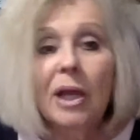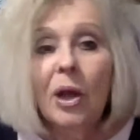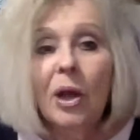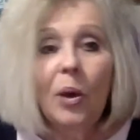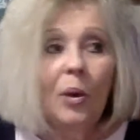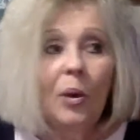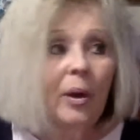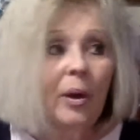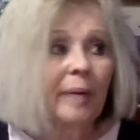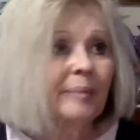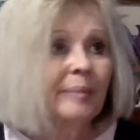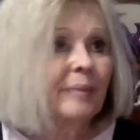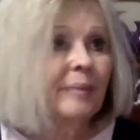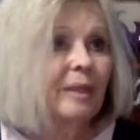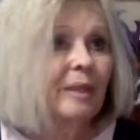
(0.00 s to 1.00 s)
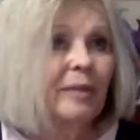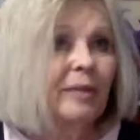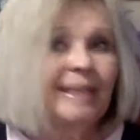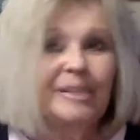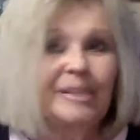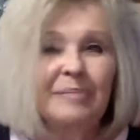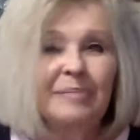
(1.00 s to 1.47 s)
Or you need
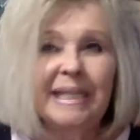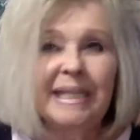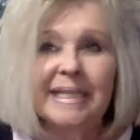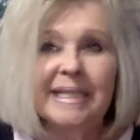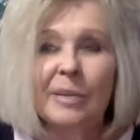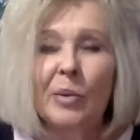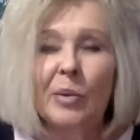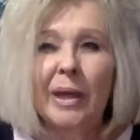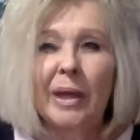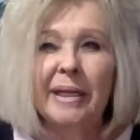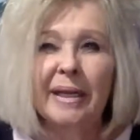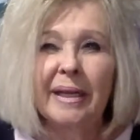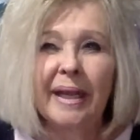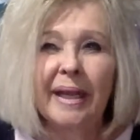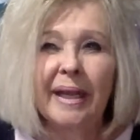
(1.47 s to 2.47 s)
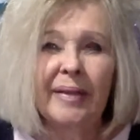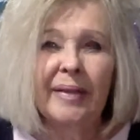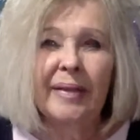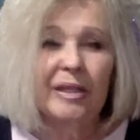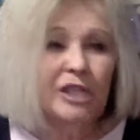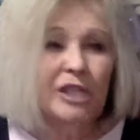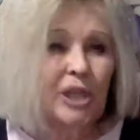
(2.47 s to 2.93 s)
to meet someone and
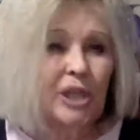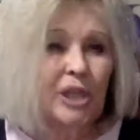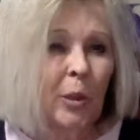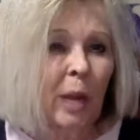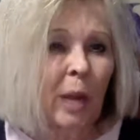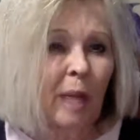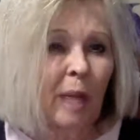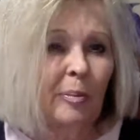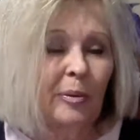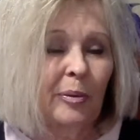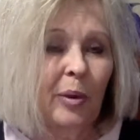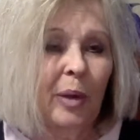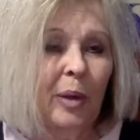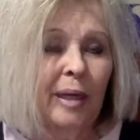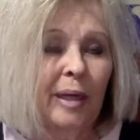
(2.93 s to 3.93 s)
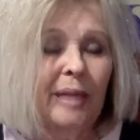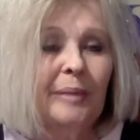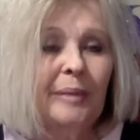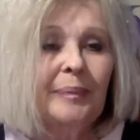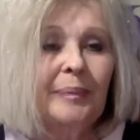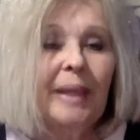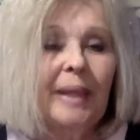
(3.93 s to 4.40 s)
they'll show up. Or,
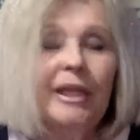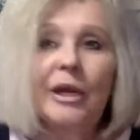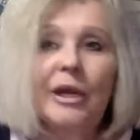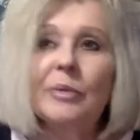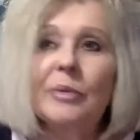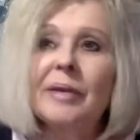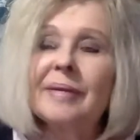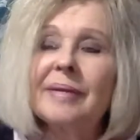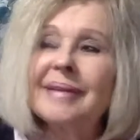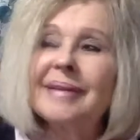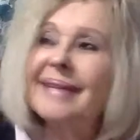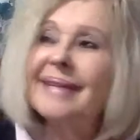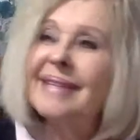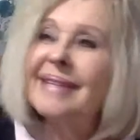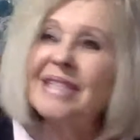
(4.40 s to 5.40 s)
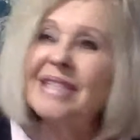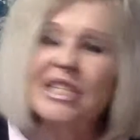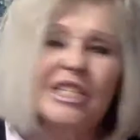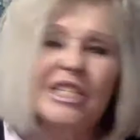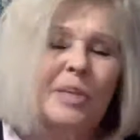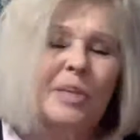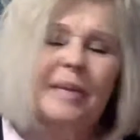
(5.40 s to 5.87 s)
there's just
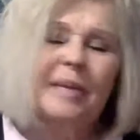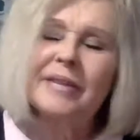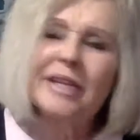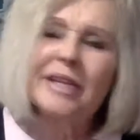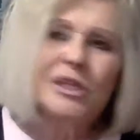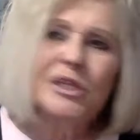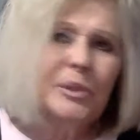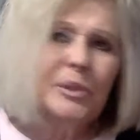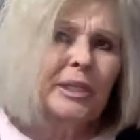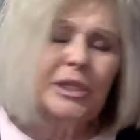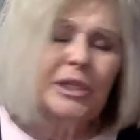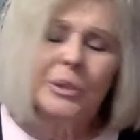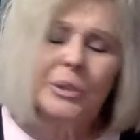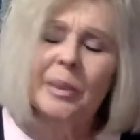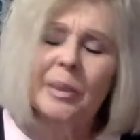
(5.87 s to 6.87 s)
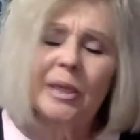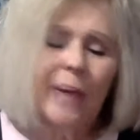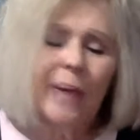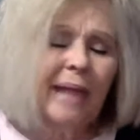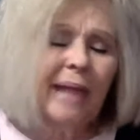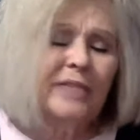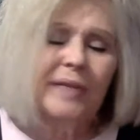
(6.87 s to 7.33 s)
so many things you can do when you
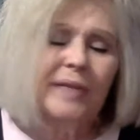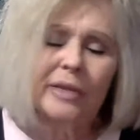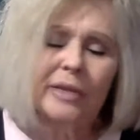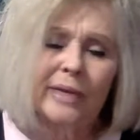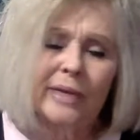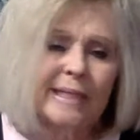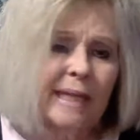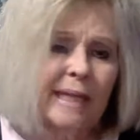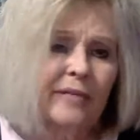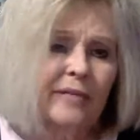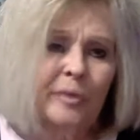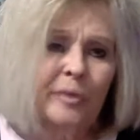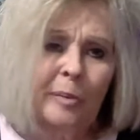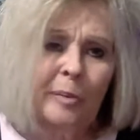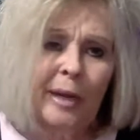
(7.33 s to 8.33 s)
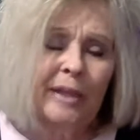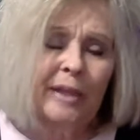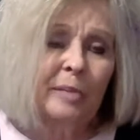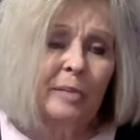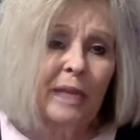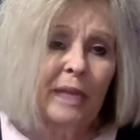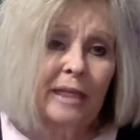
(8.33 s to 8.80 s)
activate the right side of your brain that
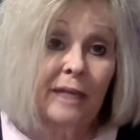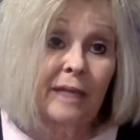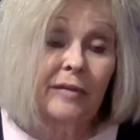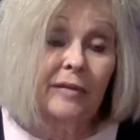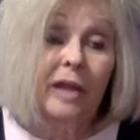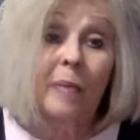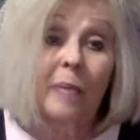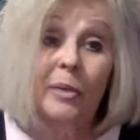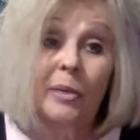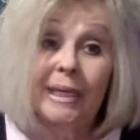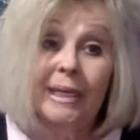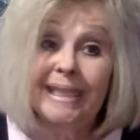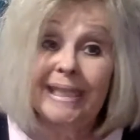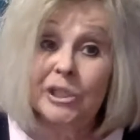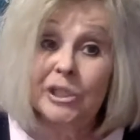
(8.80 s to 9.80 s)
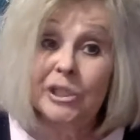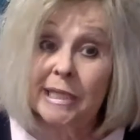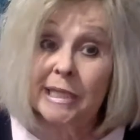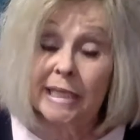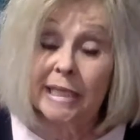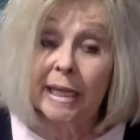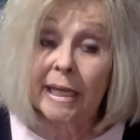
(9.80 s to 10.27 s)
make life a lot more
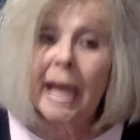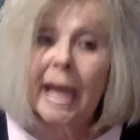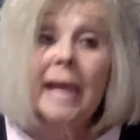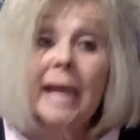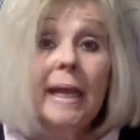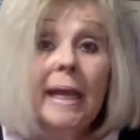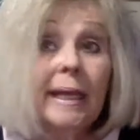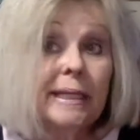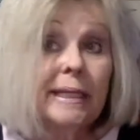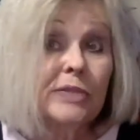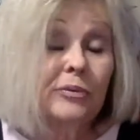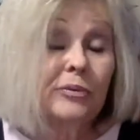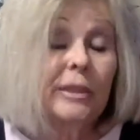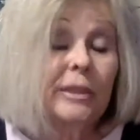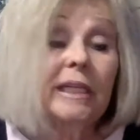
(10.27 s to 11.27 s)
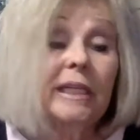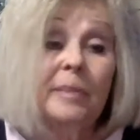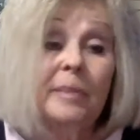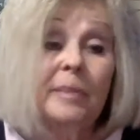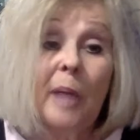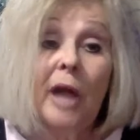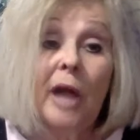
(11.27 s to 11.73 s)
interesting. It's really
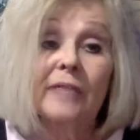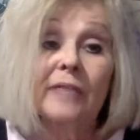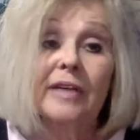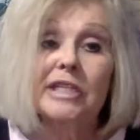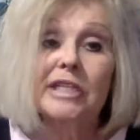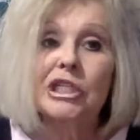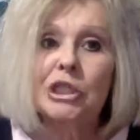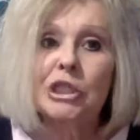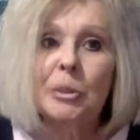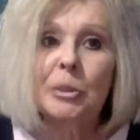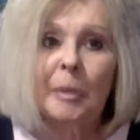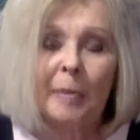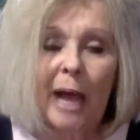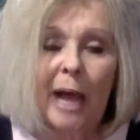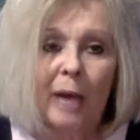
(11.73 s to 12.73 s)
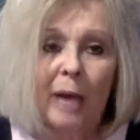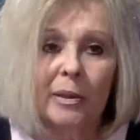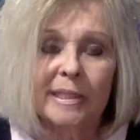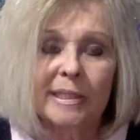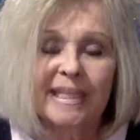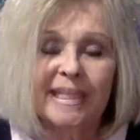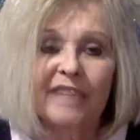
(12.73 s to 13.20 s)
part of our
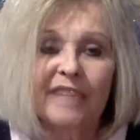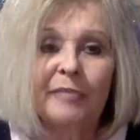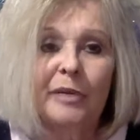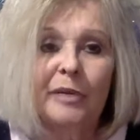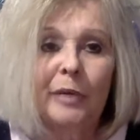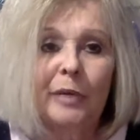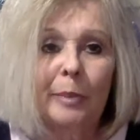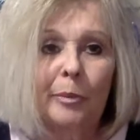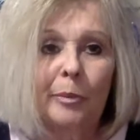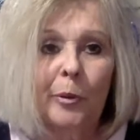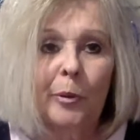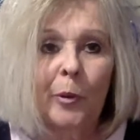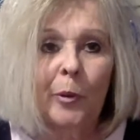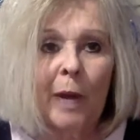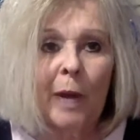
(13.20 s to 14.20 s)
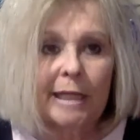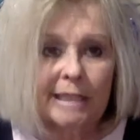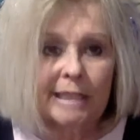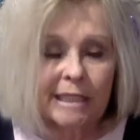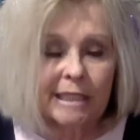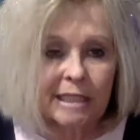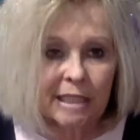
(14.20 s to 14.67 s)
superpowers that have been
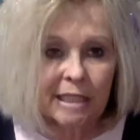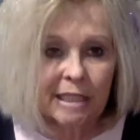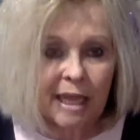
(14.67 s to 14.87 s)
repressed.